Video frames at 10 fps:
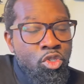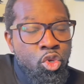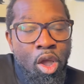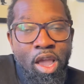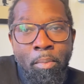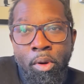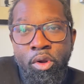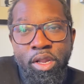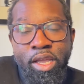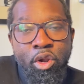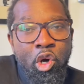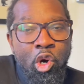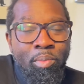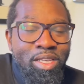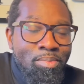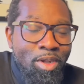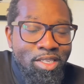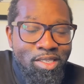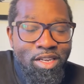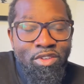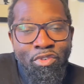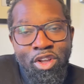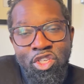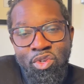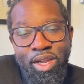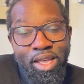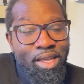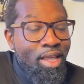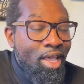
Drawing Burnley at home, as much as it is frustrating,